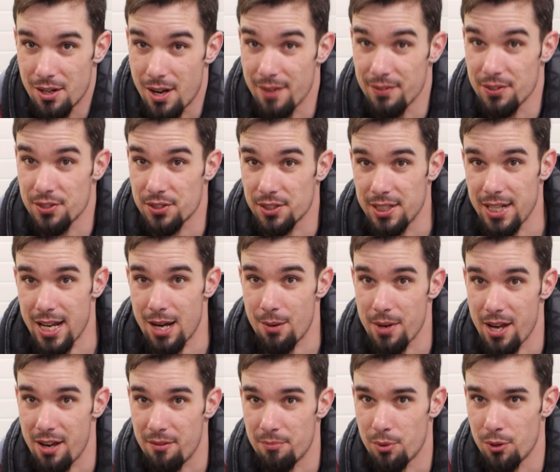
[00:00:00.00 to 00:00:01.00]
obviously now
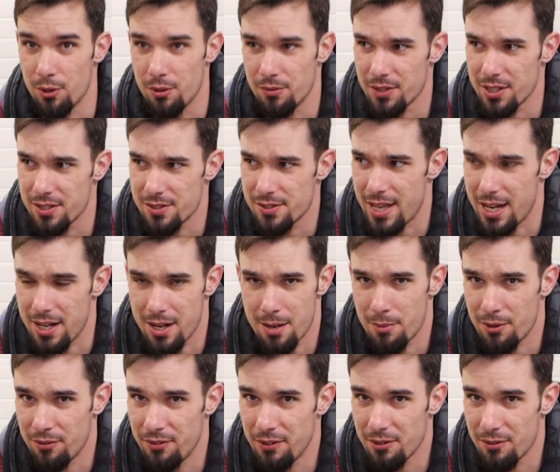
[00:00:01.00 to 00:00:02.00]
we have proof because that
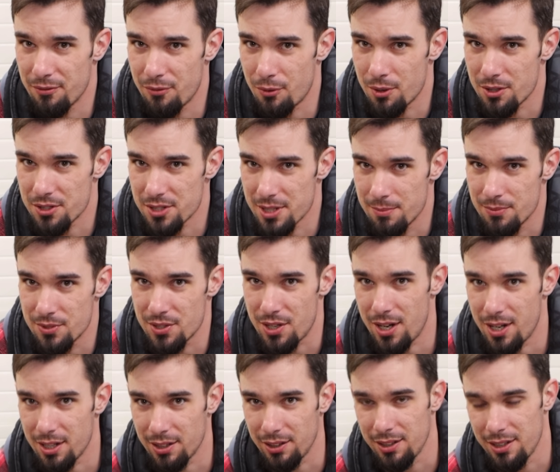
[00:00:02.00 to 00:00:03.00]
number 54 seems
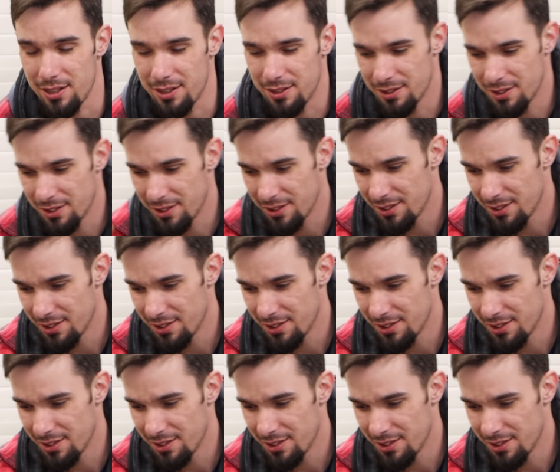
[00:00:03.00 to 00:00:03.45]
oddly